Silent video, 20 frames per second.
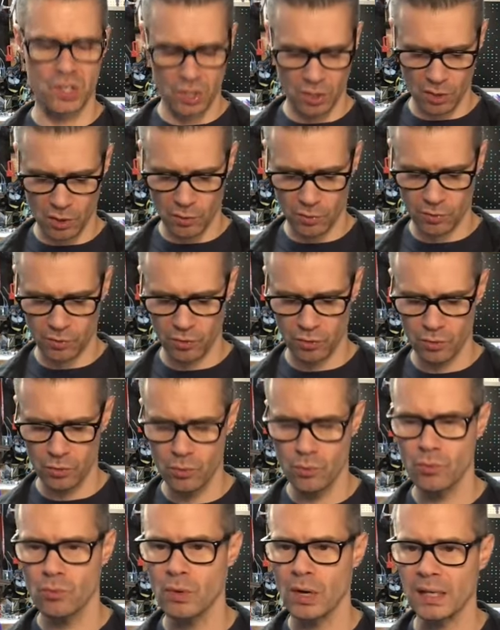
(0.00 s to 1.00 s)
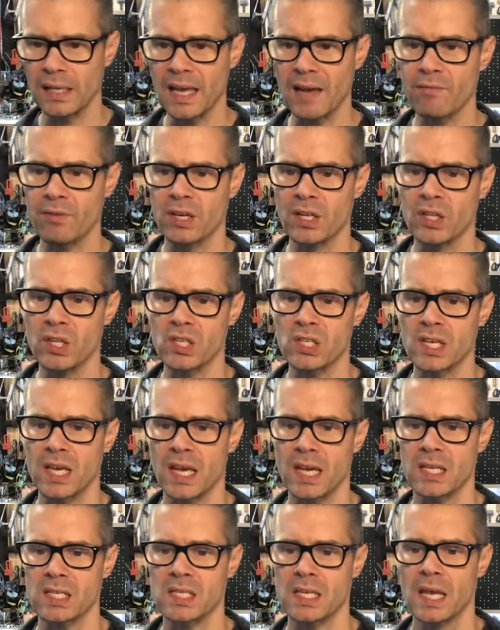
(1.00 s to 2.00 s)
zero through eleven in this
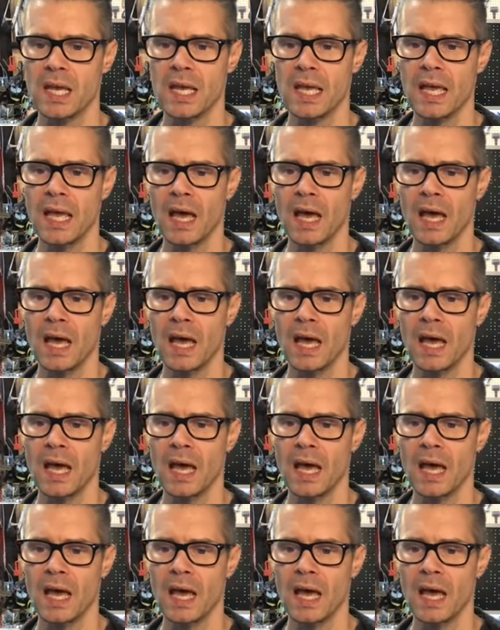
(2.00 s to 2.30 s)
case.